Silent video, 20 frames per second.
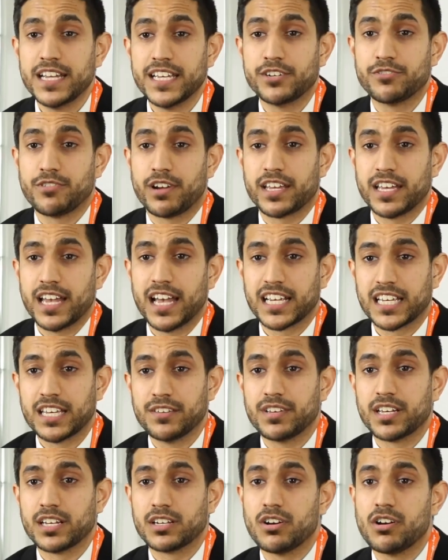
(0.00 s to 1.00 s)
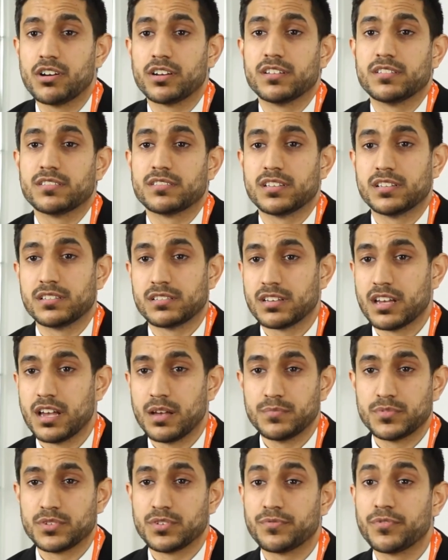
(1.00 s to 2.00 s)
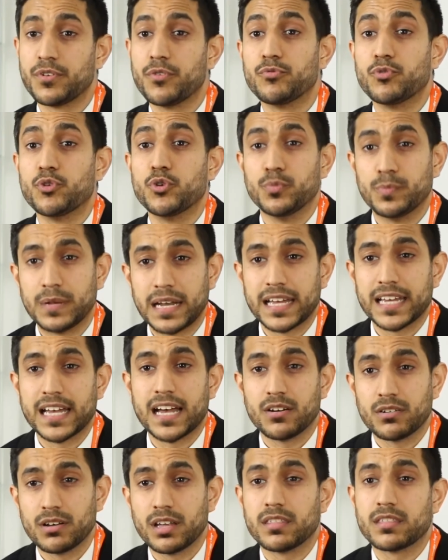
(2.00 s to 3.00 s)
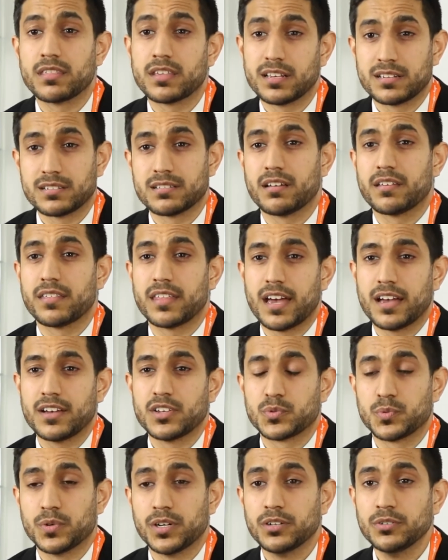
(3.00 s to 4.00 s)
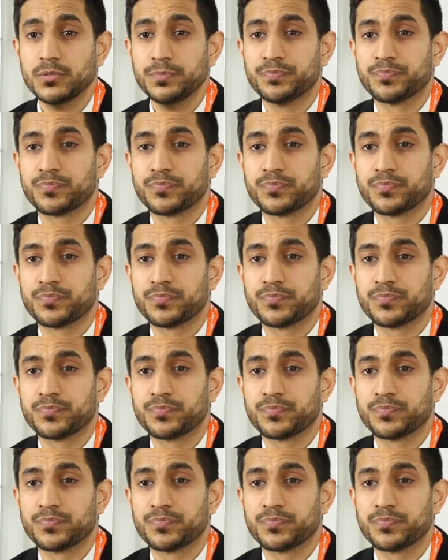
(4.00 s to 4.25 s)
great at giving guidance in terms of room layout and things like that as well.